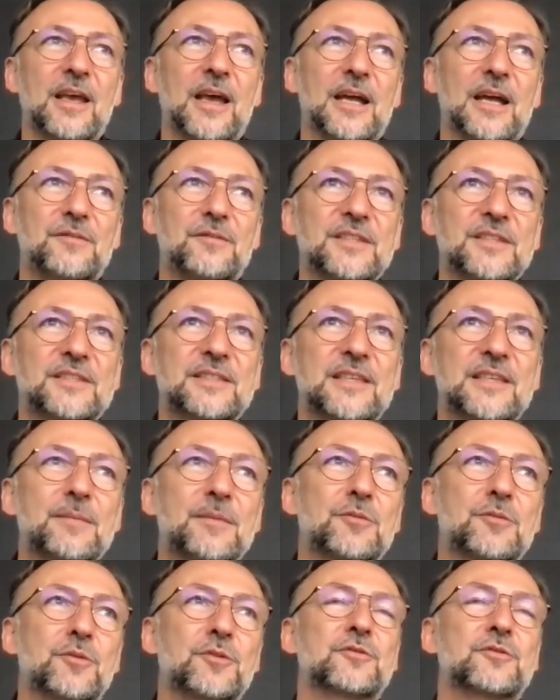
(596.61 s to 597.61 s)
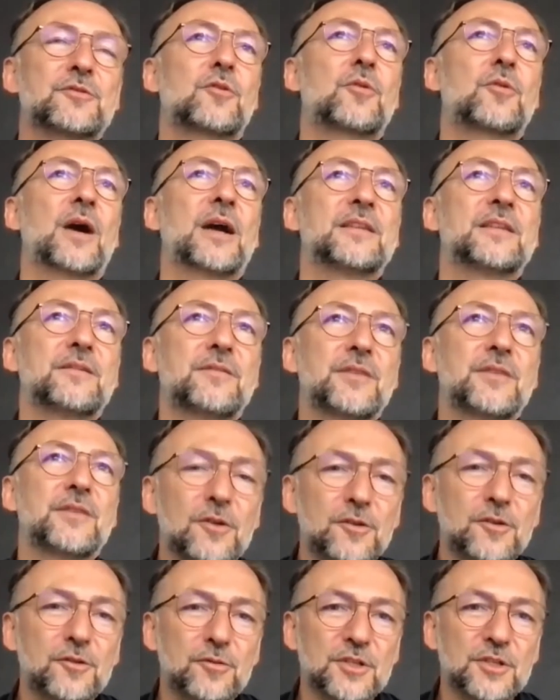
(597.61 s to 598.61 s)
at this time it was quite
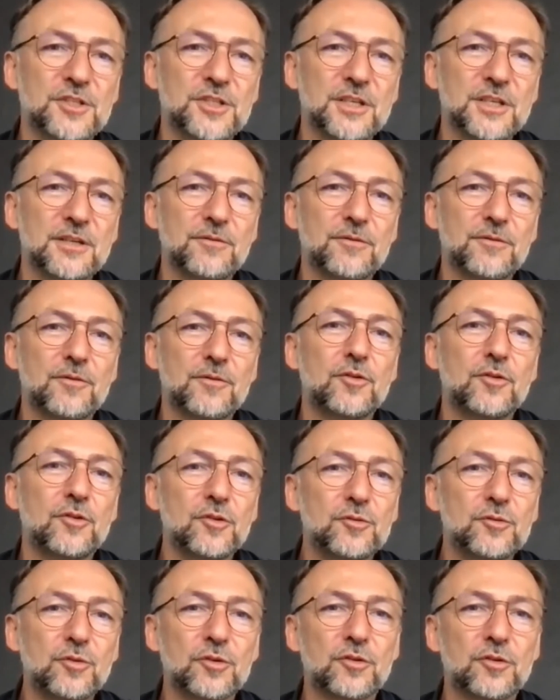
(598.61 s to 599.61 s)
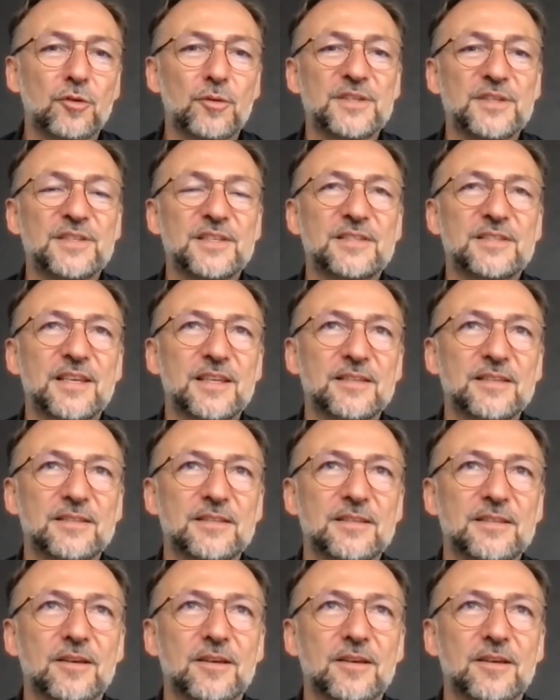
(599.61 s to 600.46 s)
difficult to achieve good water resistance.